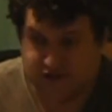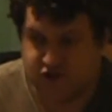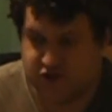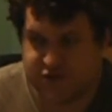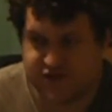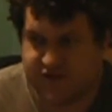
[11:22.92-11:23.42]

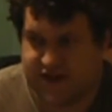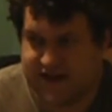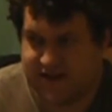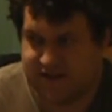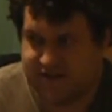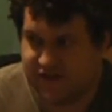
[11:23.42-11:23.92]
Joe's
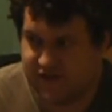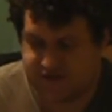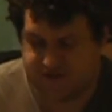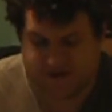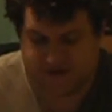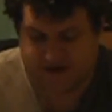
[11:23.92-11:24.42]
violin
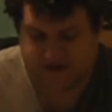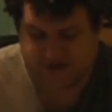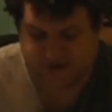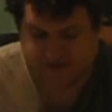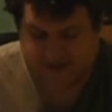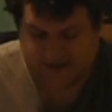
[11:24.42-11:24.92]
looks very
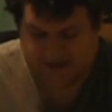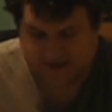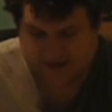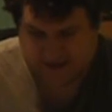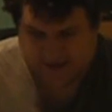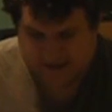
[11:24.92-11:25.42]
interesting,
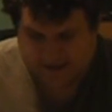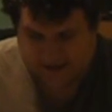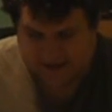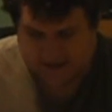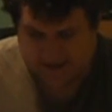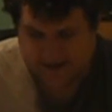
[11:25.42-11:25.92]

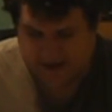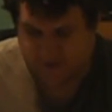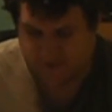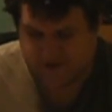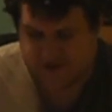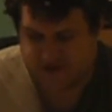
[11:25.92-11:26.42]
uh, not
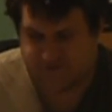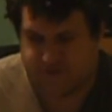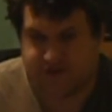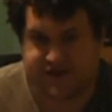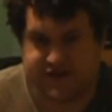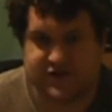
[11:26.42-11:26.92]
only just
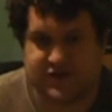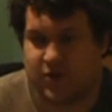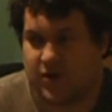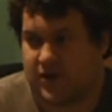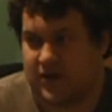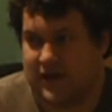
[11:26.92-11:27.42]
for the
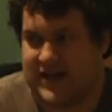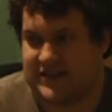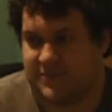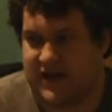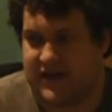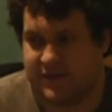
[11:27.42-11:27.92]
historical
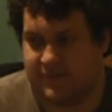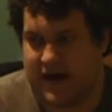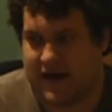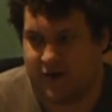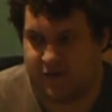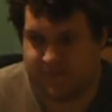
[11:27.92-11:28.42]
aspect
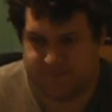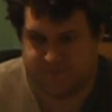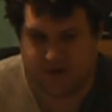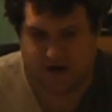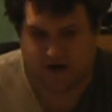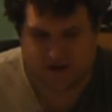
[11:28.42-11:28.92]
about
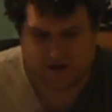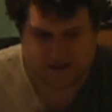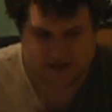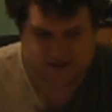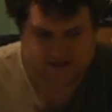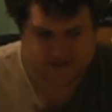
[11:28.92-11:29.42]
a
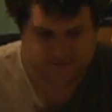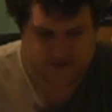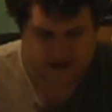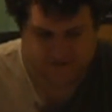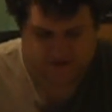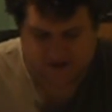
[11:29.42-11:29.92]
Holocaust
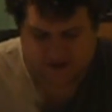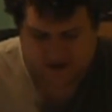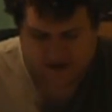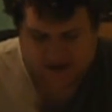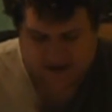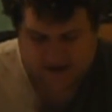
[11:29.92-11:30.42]
survivor,
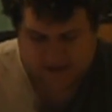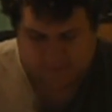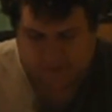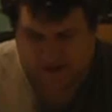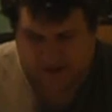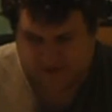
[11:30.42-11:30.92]

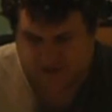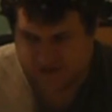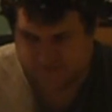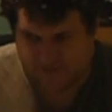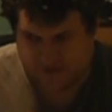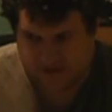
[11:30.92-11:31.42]
but
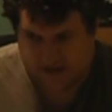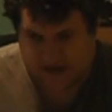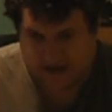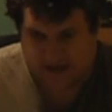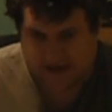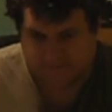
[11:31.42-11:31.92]
just for
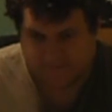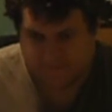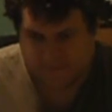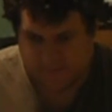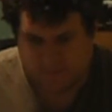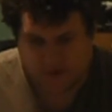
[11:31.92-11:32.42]
the
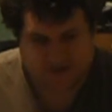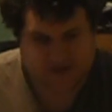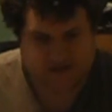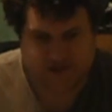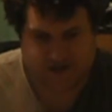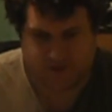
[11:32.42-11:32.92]

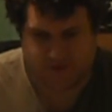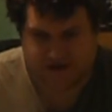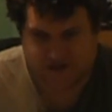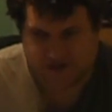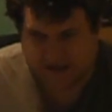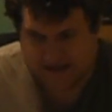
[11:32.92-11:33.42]

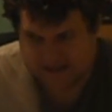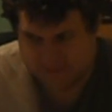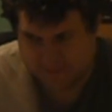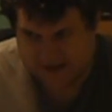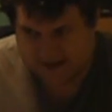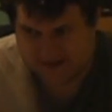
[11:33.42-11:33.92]
multi-generational
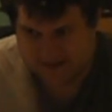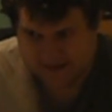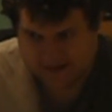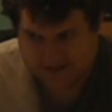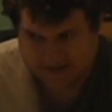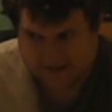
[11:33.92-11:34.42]
aspect,
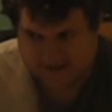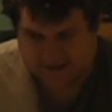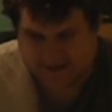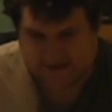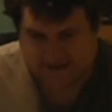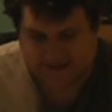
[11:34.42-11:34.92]

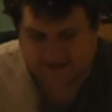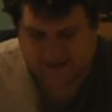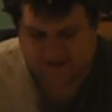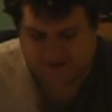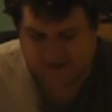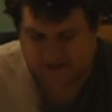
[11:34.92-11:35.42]
because as it says
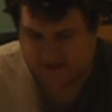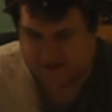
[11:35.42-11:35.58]
here,